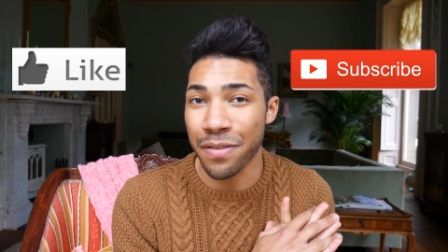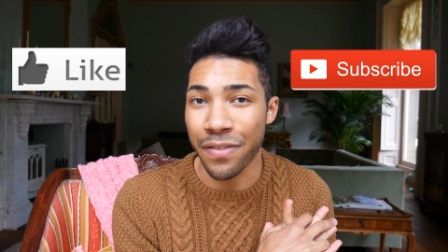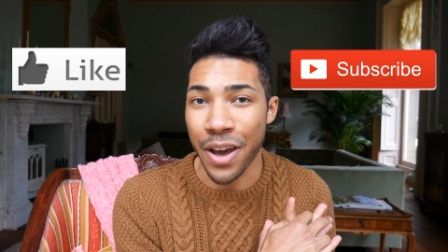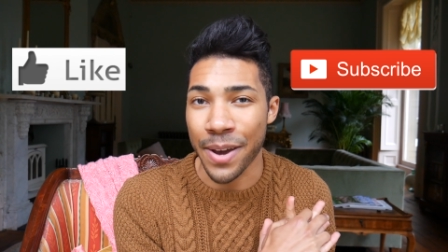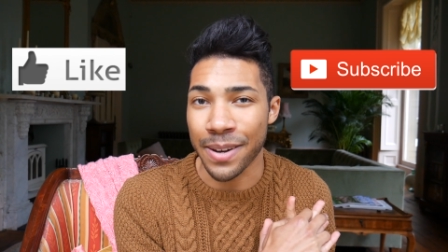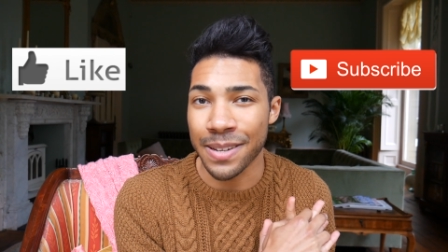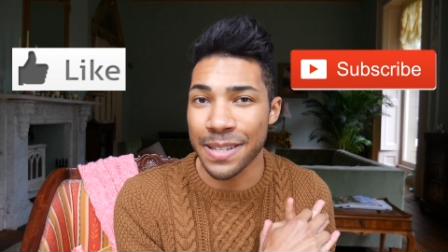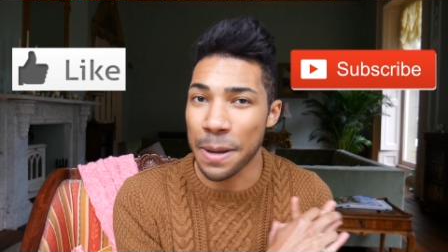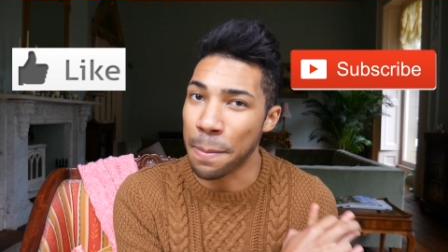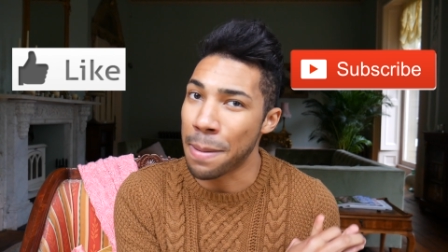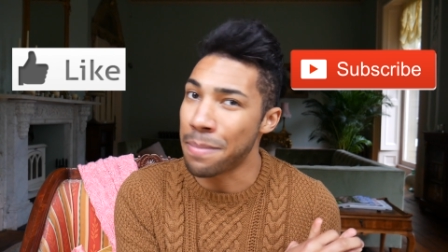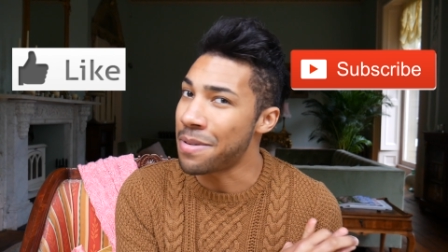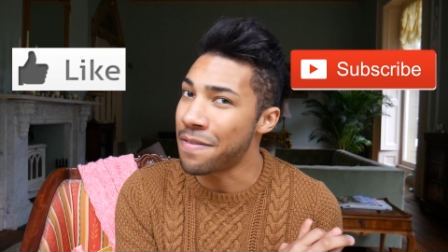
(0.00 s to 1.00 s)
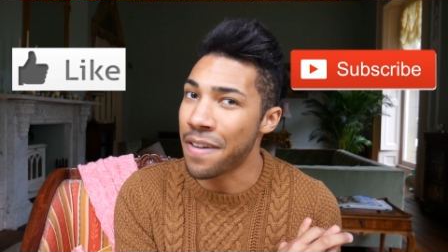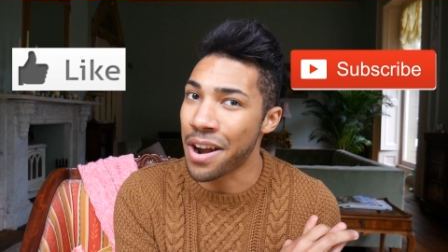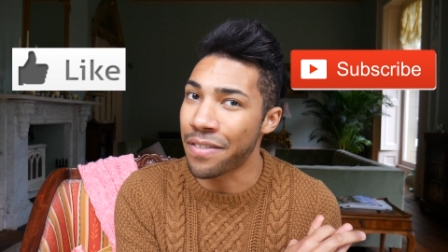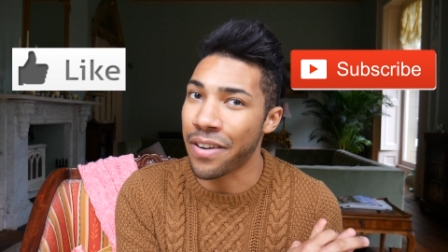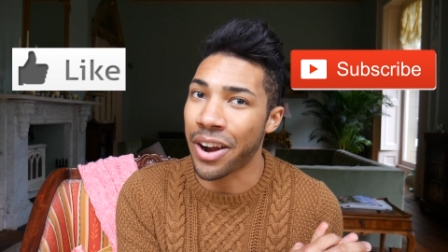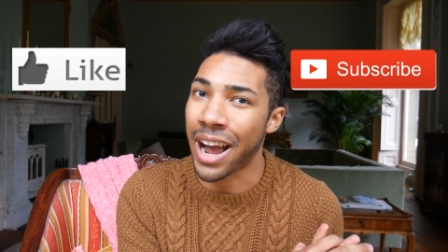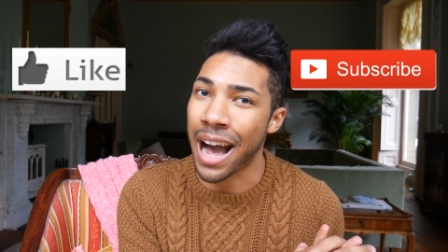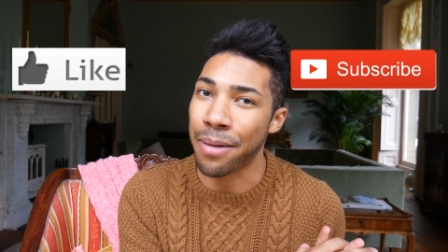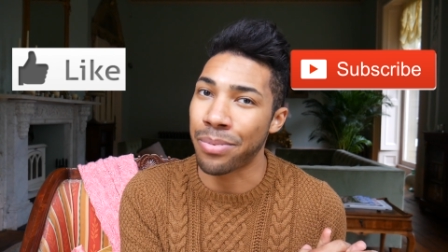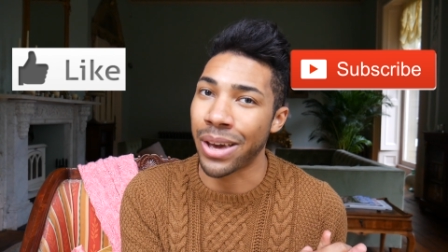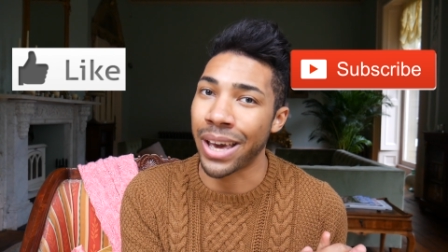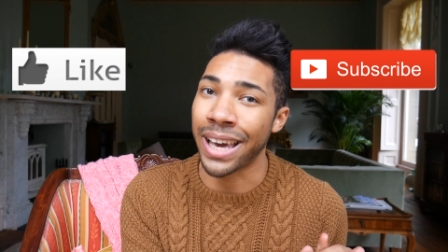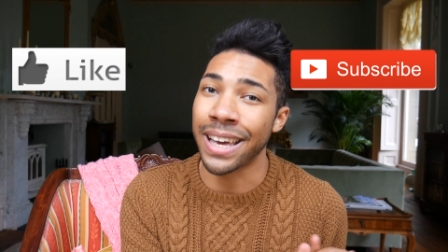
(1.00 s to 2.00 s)
of those. It'll make me very, very
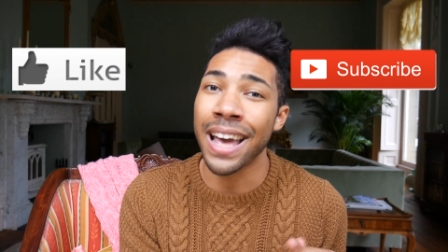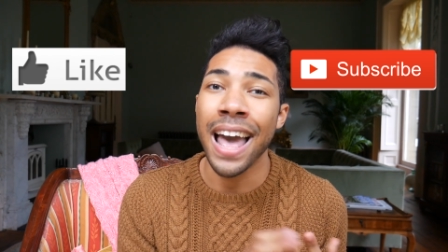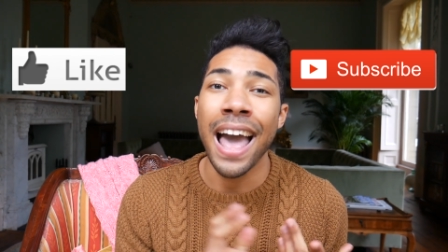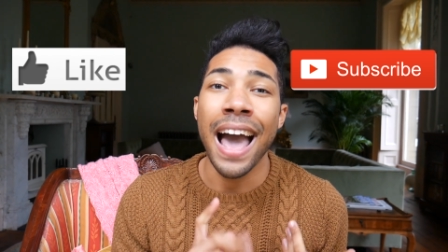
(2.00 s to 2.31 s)
happy.